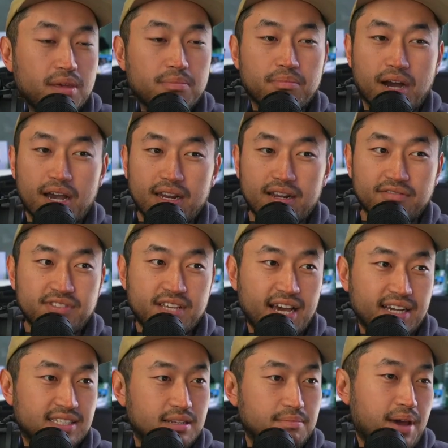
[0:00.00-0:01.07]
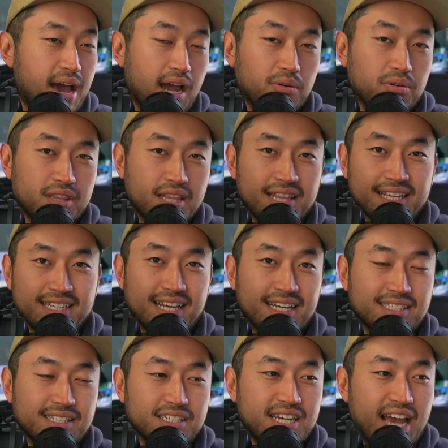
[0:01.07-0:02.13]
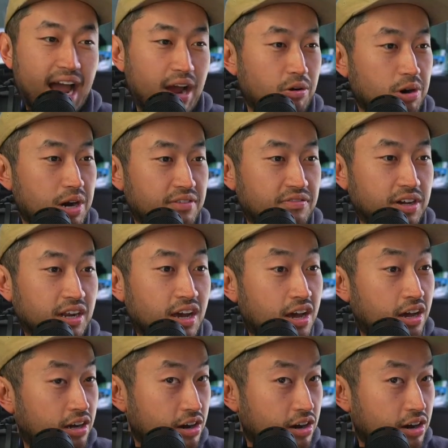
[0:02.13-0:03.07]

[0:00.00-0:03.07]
They might have texted back within the Tesla chat or even